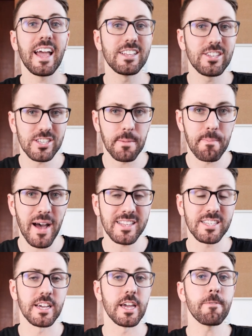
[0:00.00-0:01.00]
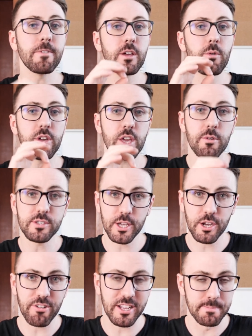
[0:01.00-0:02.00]
it doesn't matter. If you use the
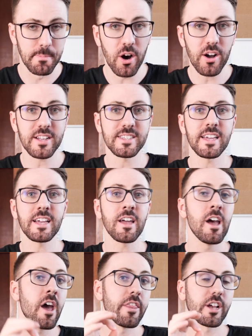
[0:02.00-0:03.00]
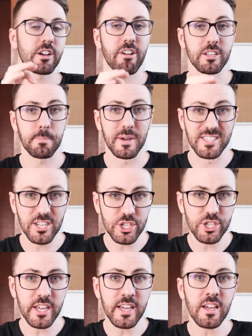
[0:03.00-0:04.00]
correct marketing, the correct
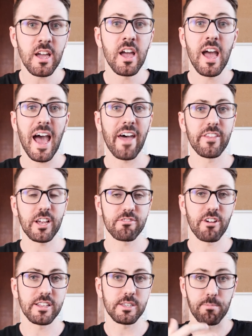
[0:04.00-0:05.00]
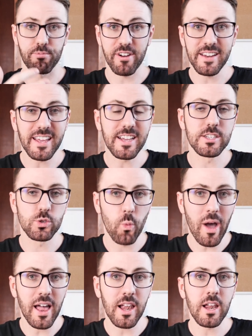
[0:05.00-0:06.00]
positioning, and the correct branding as
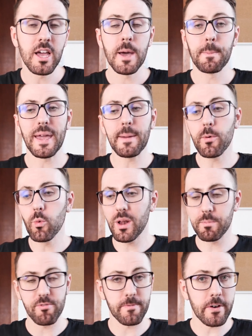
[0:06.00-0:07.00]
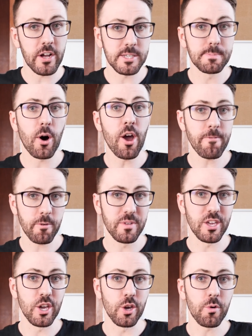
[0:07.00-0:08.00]
well, people will prefer to buy from
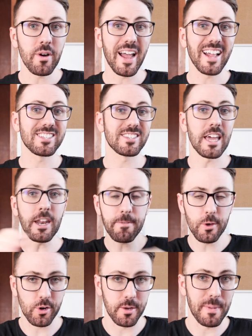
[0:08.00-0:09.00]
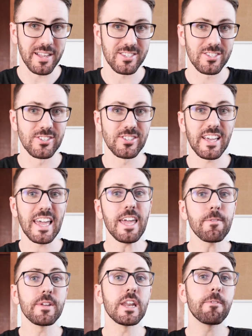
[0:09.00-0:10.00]
you instead of your competitors,
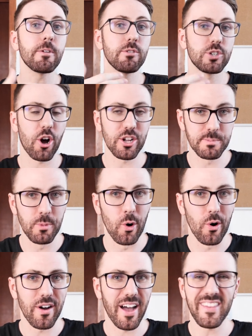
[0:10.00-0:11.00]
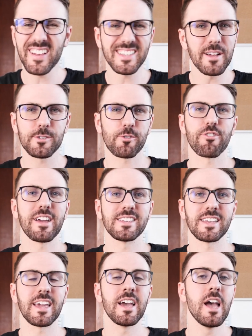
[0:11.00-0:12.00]
even if you charge more. And that sounds
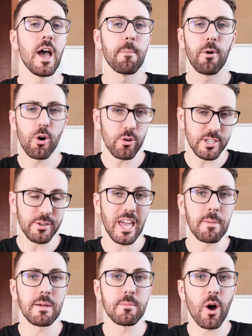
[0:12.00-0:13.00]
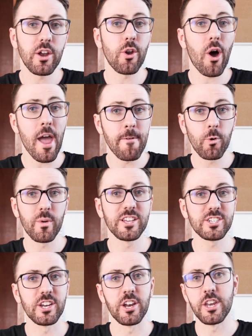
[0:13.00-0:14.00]
crazy, but also keep in mind not everyone
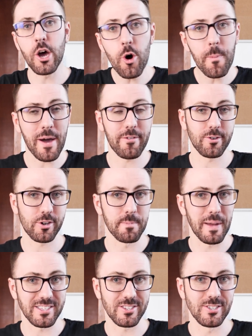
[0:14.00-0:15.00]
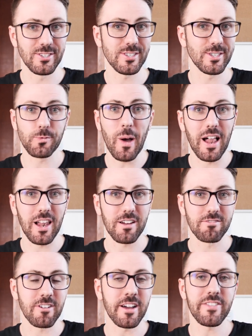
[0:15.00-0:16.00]
is going to know about your competitors as
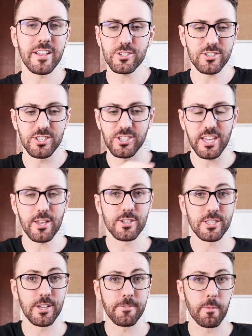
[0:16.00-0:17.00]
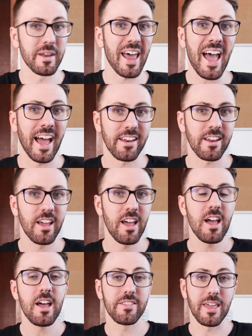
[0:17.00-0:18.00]
well, right? They're just going to see your stuff from an ad.
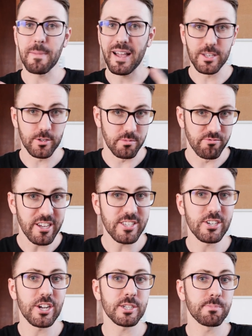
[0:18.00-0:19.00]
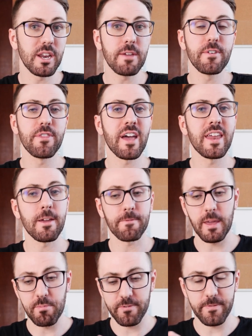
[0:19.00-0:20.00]
They may do some research, research, but even then, if
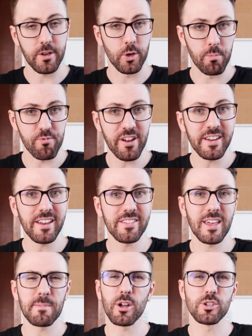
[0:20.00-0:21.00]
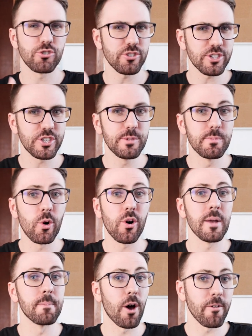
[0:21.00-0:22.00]
they prefer your branding, they might trust you
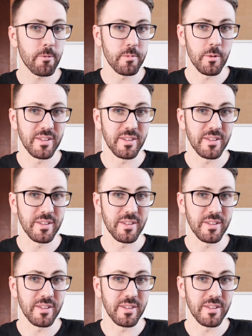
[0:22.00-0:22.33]
more and buy from you